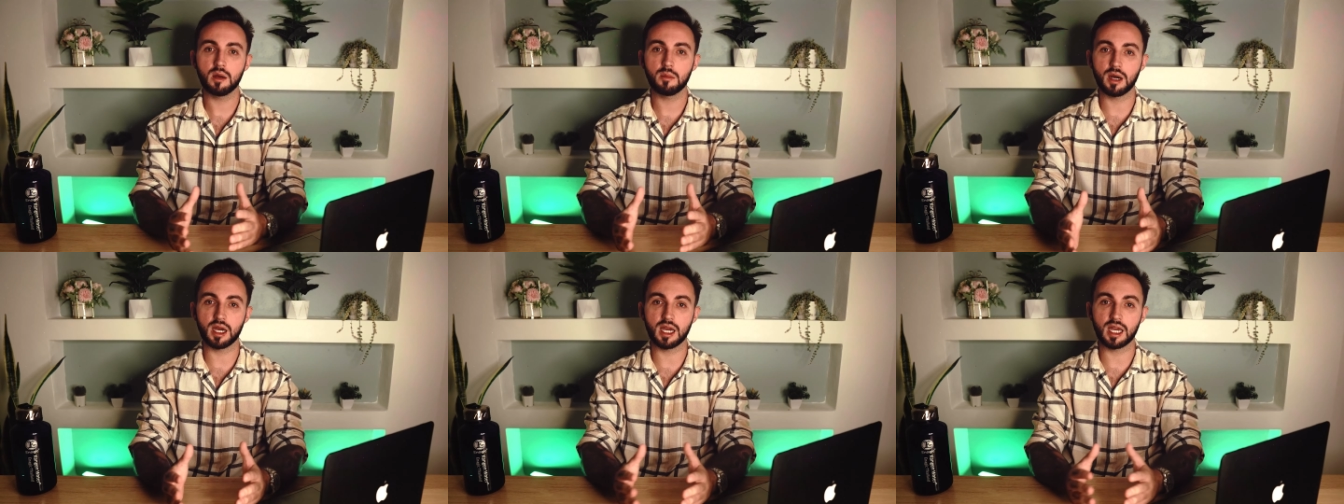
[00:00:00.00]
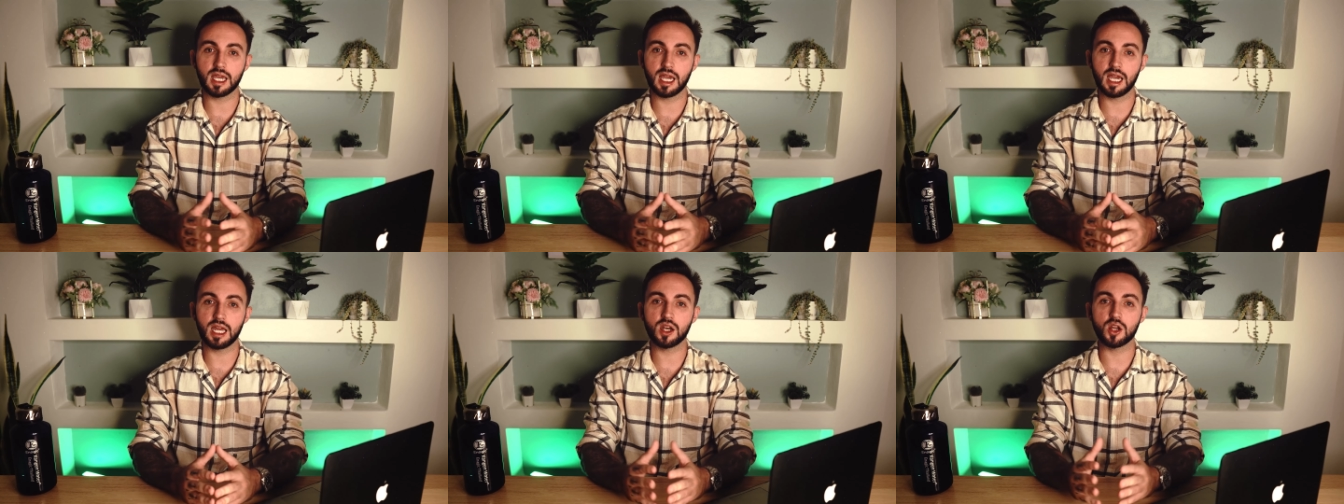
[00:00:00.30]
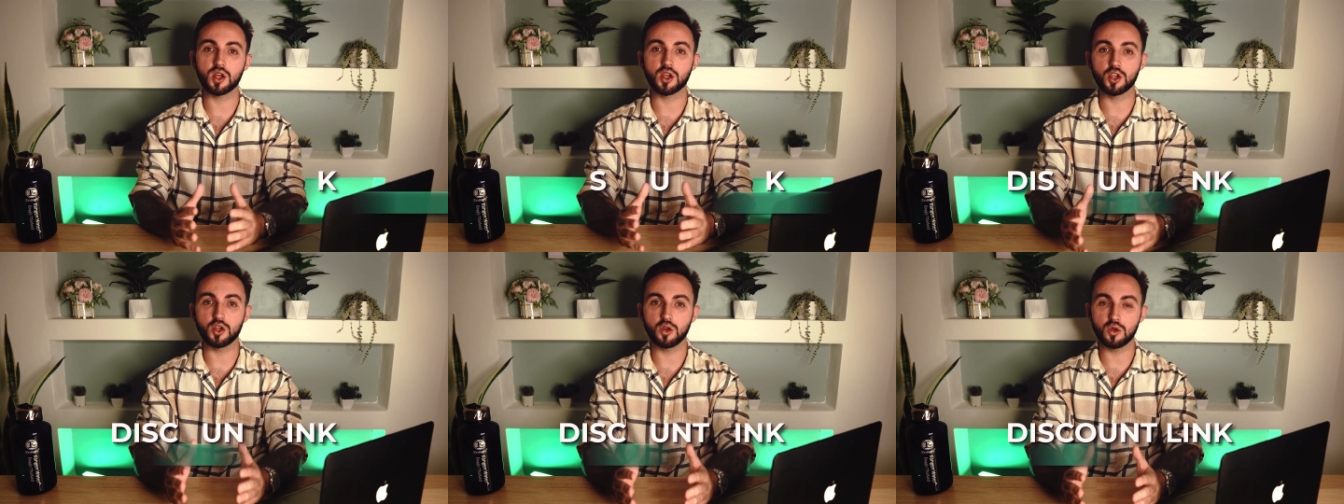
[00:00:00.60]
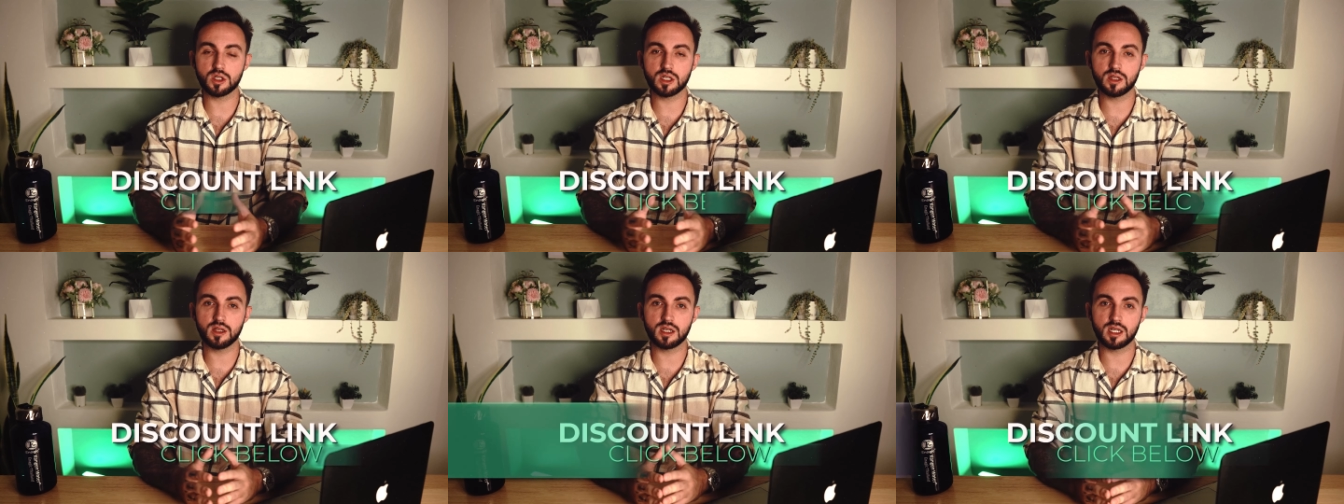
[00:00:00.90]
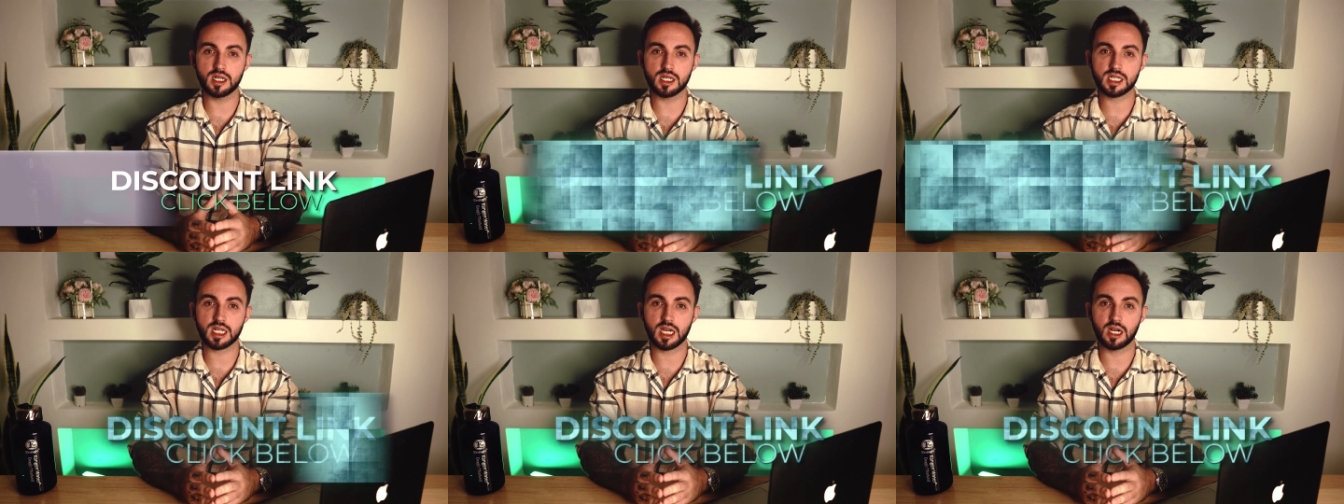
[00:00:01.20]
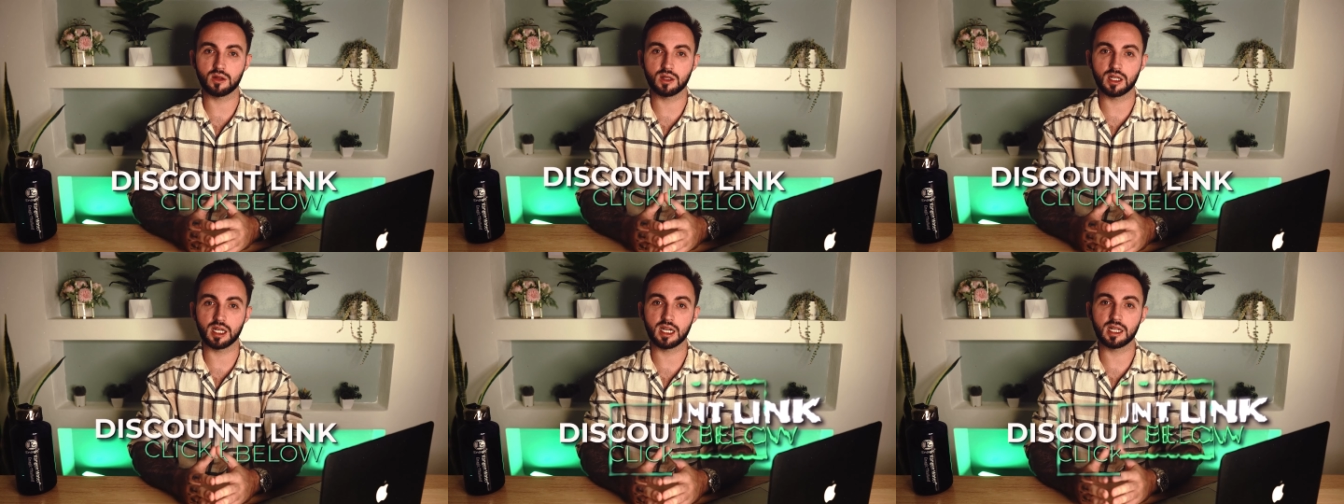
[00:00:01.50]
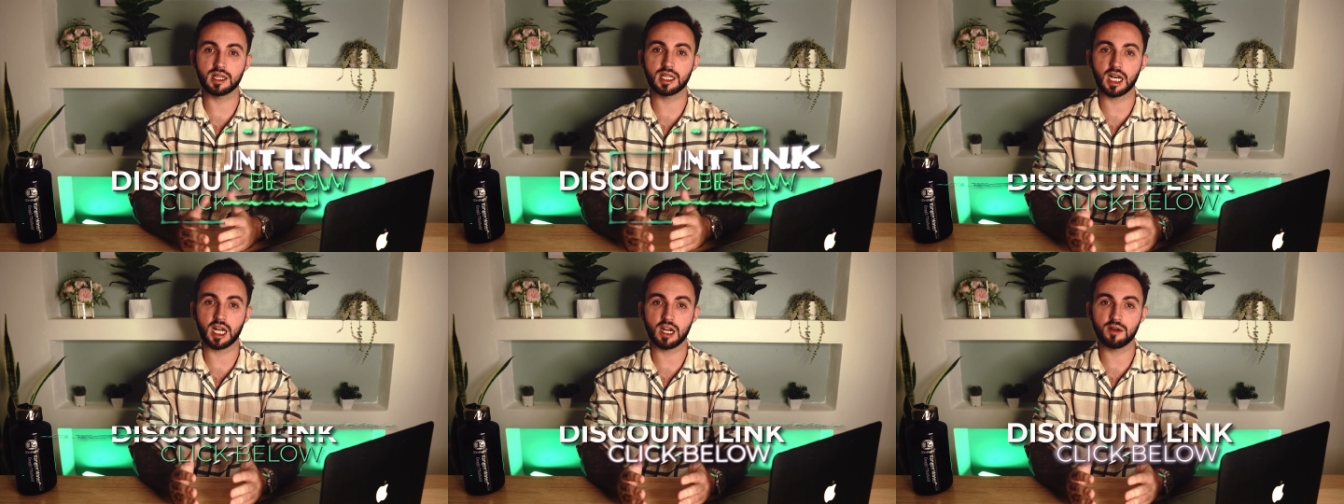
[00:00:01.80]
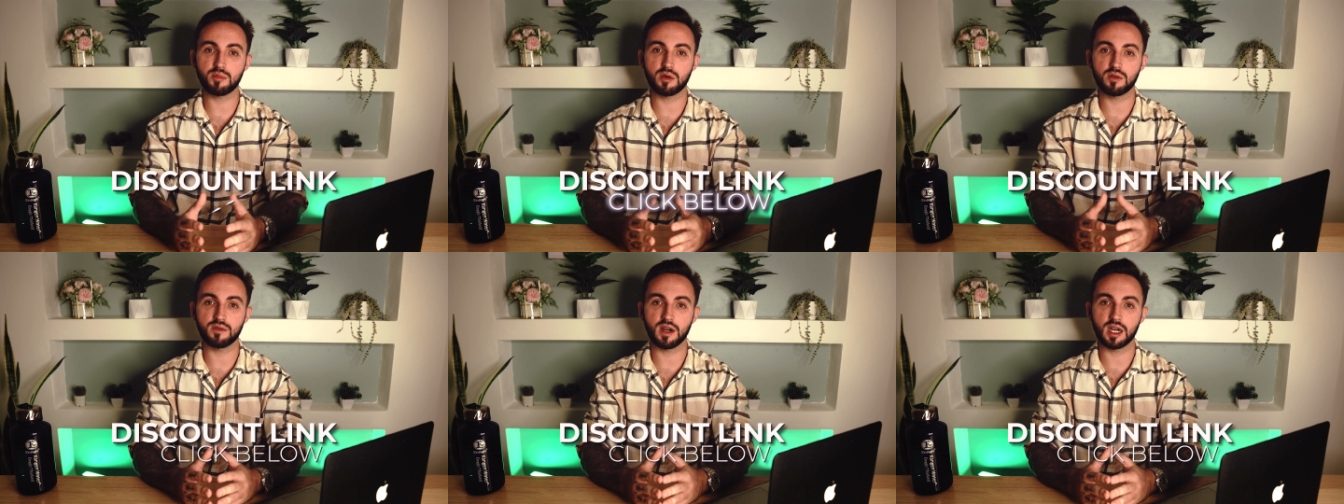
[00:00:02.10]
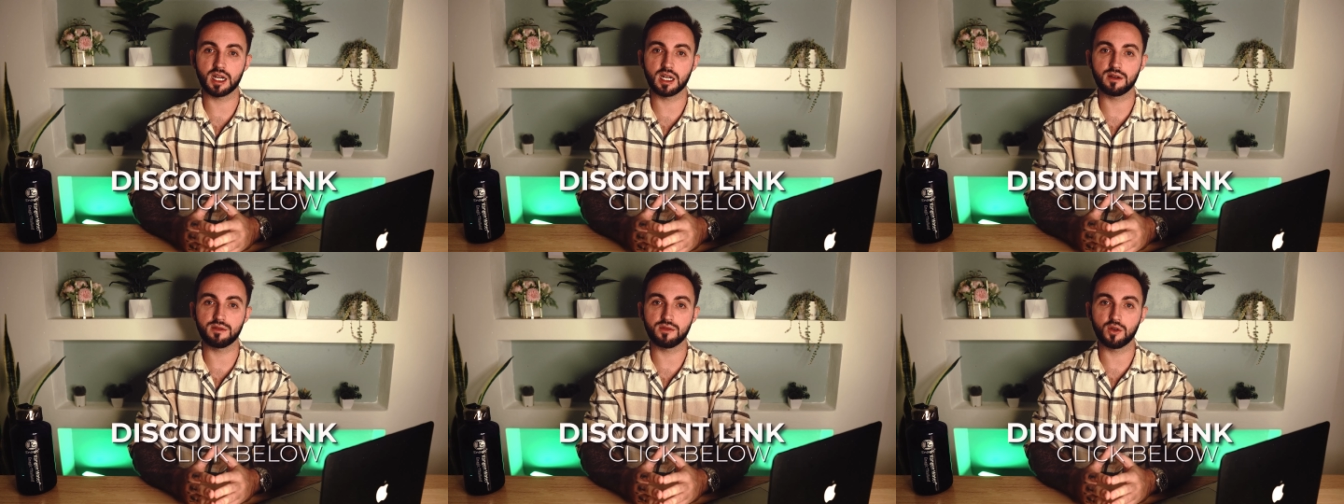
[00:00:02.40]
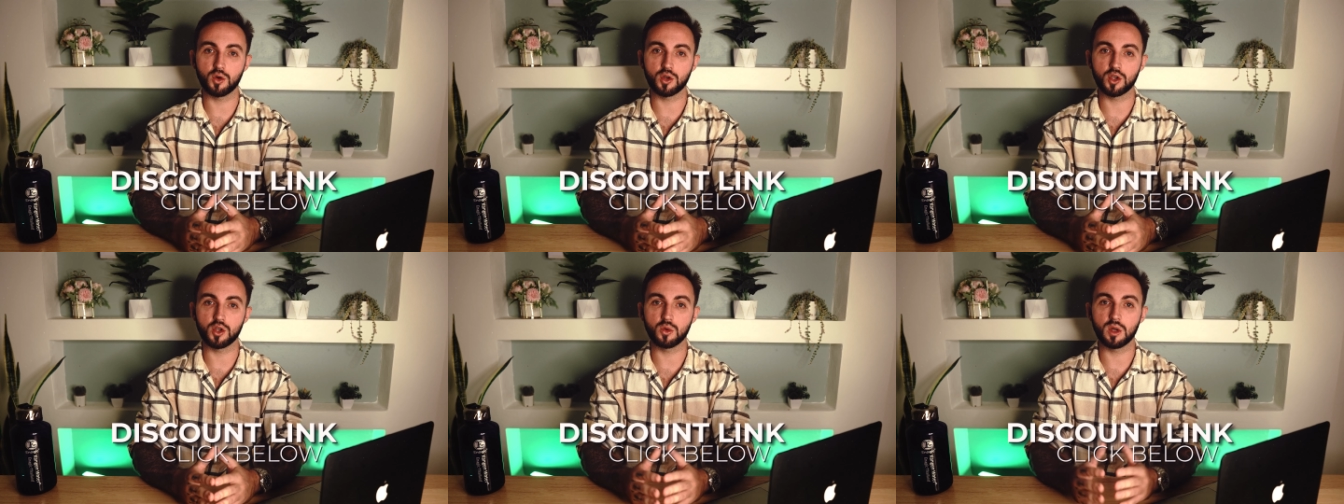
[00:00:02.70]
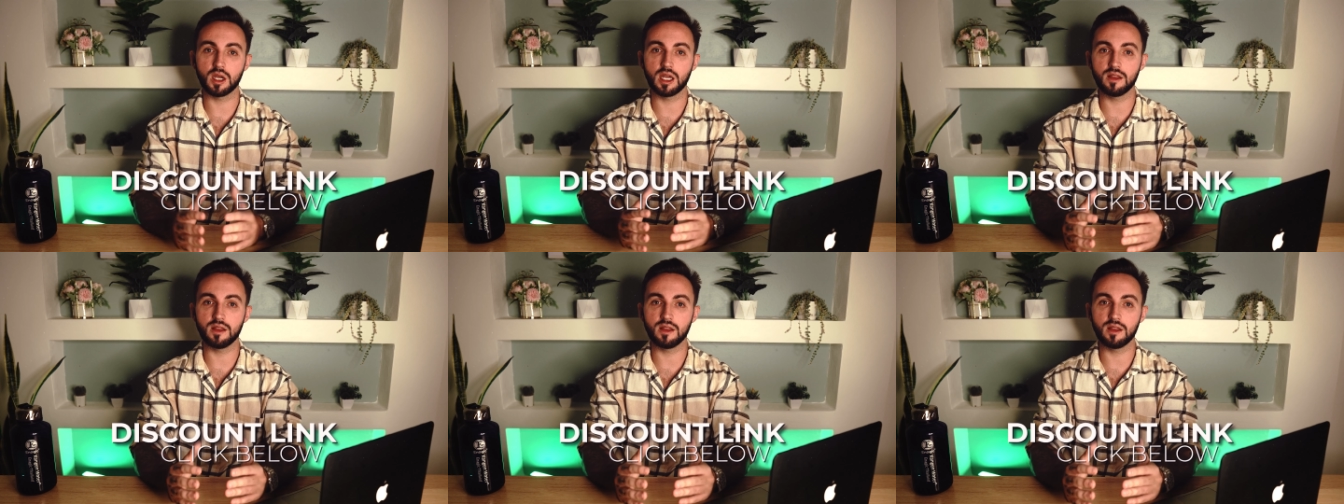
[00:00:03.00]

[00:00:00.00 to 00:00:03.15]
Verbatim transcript: by again using the discount link that I provided for you